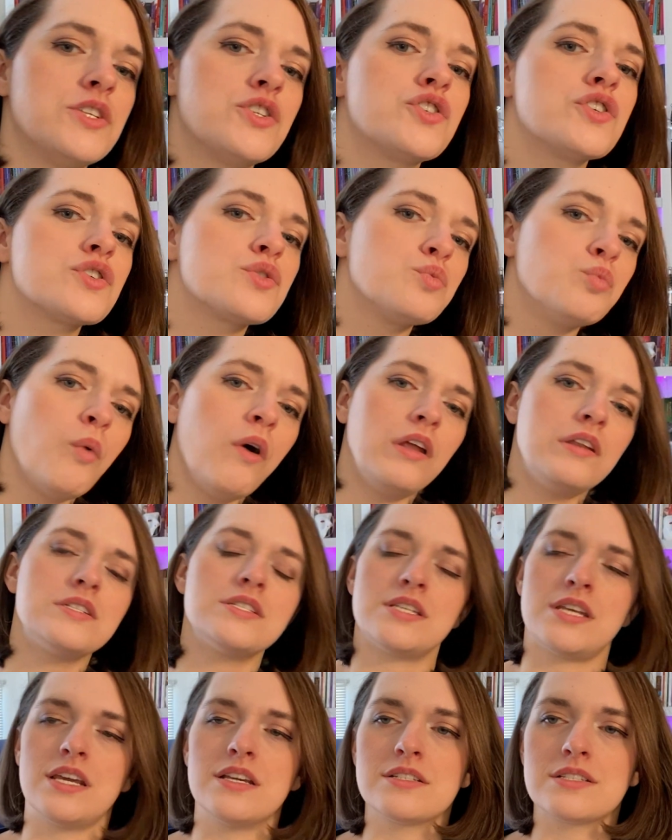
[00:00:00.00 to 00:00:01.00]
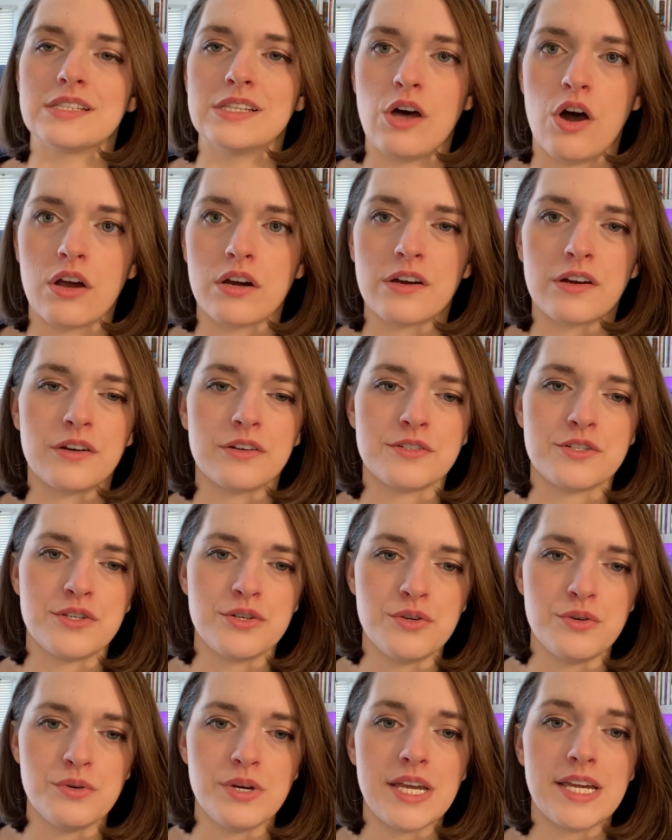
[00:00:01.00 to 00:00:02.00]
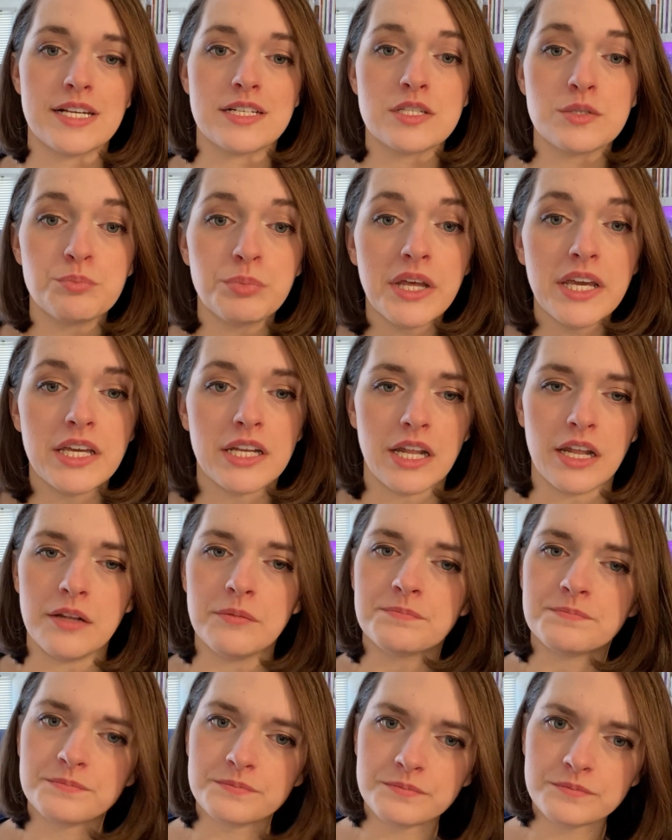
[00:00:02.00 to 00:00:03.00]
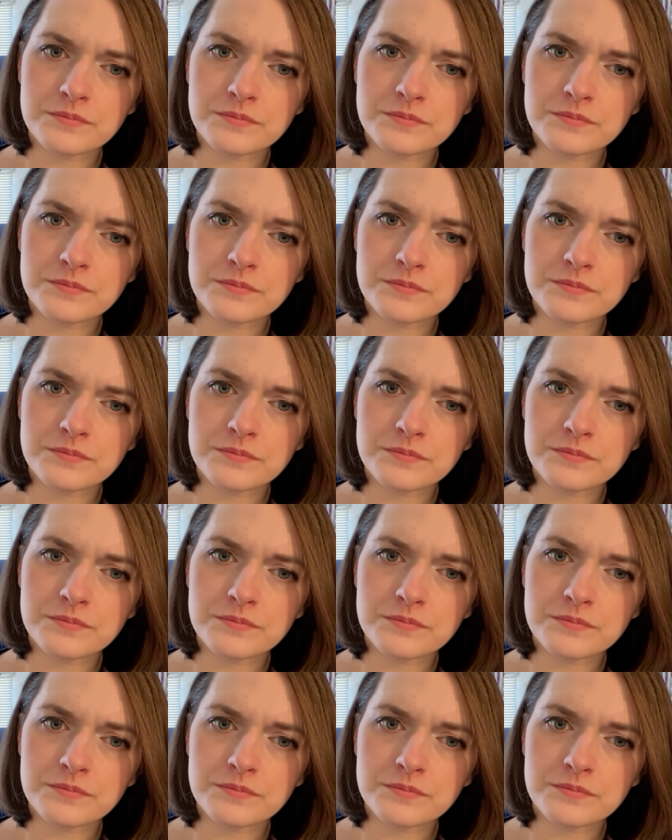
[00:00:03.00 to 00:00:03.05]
It's just one takes longer to explain it.